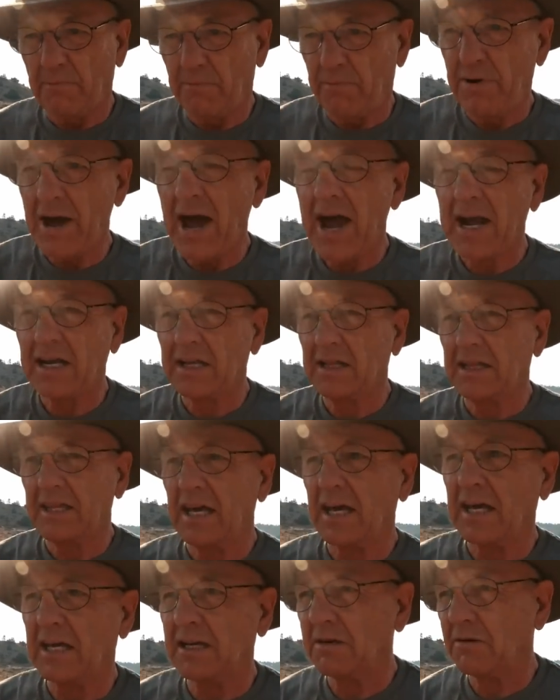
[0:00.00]
Back
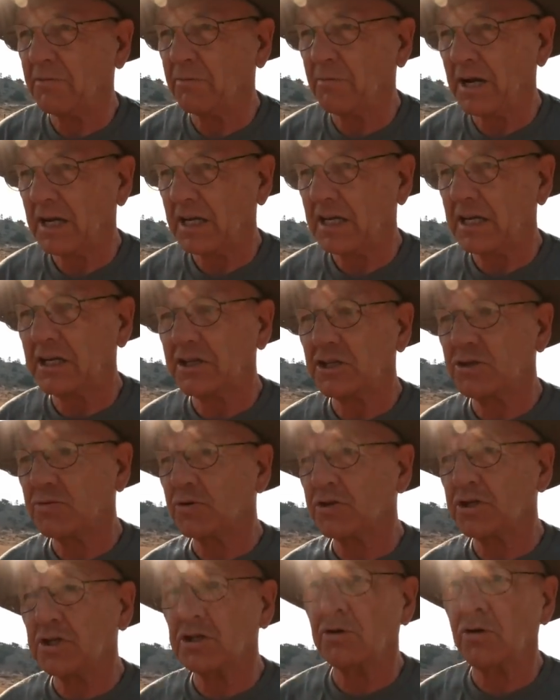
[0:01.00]
then, my kids
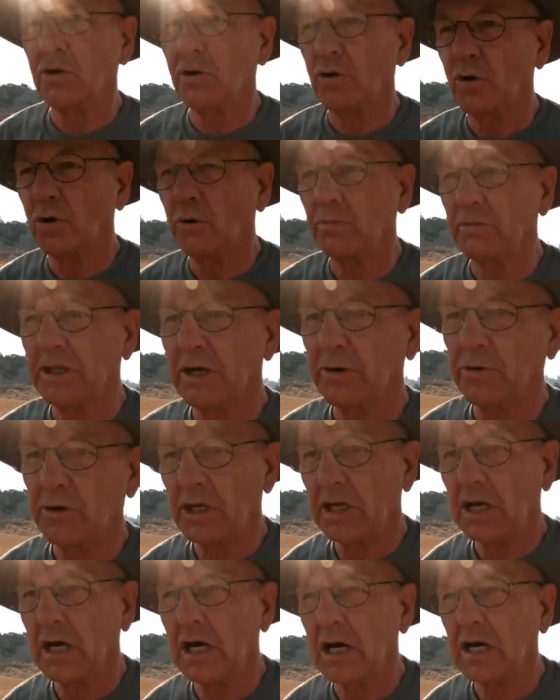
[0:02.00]
were still home and they were
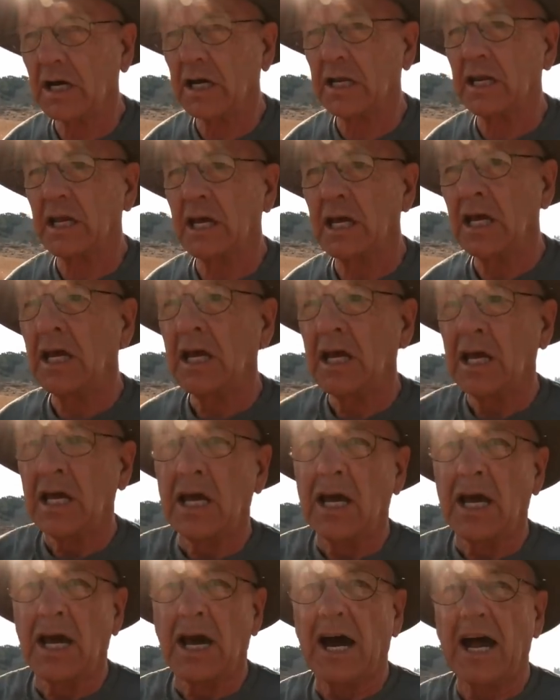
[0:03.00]
young, and
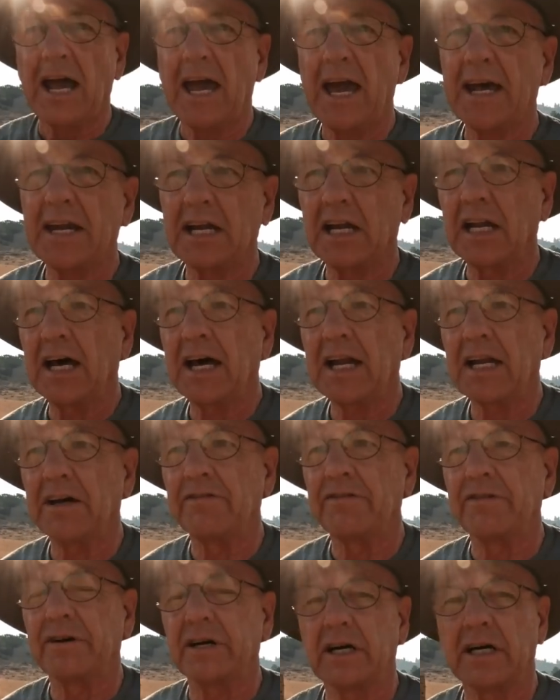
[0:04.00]
I had a lot
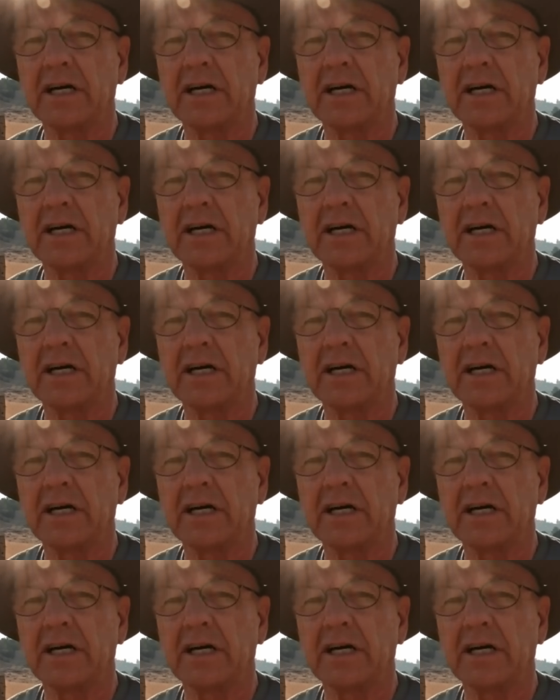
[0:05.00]
of